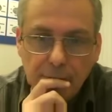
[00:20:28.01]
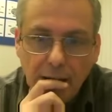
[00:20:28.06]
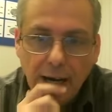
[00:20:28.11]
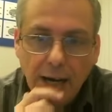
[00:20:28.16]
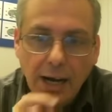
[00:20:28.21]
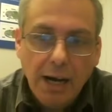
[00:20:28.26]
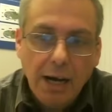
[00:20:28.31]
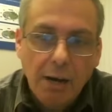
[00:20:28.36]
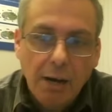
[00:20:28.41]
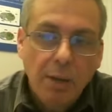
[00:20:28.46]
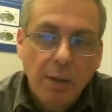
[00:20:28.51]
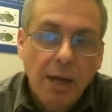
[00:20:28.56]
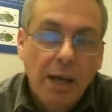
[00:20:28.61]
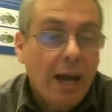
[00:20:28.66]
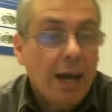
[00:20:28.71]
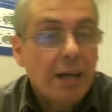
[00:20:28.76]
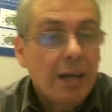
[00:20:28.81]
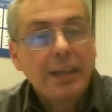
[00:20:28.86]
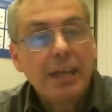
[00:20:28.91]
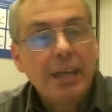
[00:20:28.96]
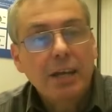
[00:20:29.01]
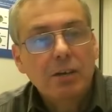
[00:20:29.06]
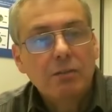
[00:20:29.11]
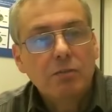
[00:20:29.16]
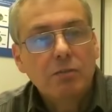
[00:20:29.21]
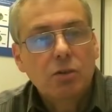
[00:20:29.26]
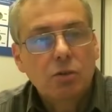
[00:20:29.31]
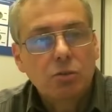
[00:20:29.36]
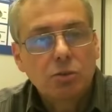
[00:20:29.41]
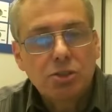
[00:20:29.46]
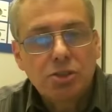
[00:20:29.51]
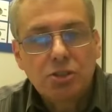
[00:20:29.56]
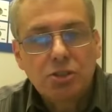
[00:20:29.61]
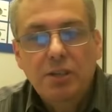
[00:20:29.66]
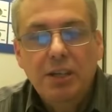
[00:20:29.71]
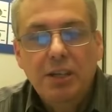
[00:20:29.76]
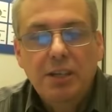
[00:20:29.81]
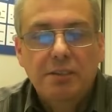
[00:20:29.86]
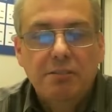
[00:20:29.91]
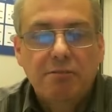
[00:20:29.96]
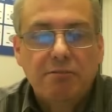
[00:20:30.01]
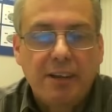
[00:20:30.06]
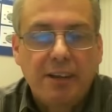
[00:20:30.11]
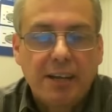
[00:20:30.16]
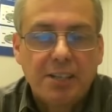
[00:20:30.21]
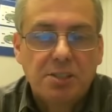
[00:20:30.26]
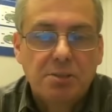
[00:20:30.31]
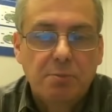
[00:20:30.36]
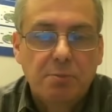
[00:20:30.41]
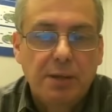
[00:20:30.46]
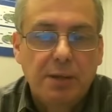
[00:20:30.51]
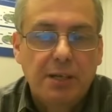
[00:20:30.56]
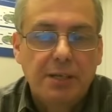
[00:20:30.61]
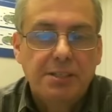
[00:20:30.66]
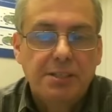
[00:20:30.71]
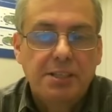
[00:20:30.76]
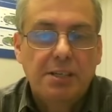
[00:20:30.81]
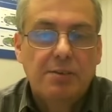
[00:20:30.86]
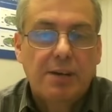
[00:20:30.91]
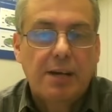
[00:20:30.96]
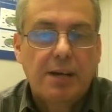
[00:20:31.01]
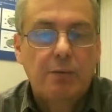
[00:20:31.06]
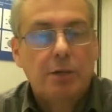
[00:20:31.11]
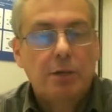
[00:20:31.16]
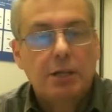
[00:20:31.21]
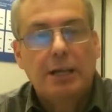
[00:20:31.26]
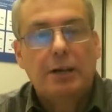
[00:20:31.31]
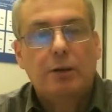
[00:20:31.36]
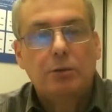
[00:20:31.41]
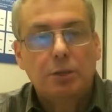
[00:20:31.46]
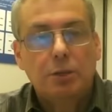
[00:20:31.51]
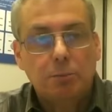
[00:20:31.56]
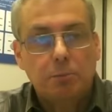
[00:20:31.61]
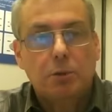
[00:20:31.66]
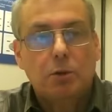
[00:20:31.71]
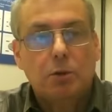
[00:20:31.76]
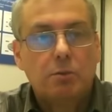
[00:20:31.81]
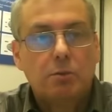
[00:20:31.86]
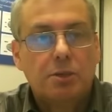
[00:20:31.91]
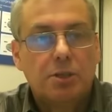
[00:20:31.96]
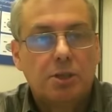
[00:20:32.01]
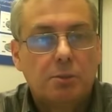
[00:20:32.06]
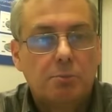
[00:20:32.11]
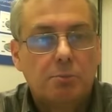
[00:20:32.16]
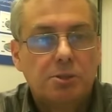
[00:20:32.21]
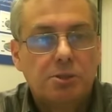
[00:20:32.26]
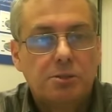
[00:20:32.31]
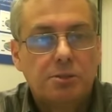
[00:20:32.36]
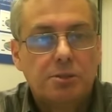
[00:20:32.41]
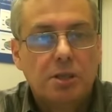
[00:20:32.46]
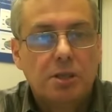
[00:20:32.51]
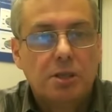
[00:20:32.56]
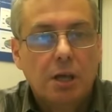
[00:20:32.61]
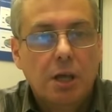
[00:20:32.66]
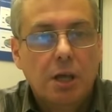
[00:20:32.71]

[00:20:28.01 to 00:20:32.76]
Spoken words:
And then, of course, you need the flexibility around cloud deployment options.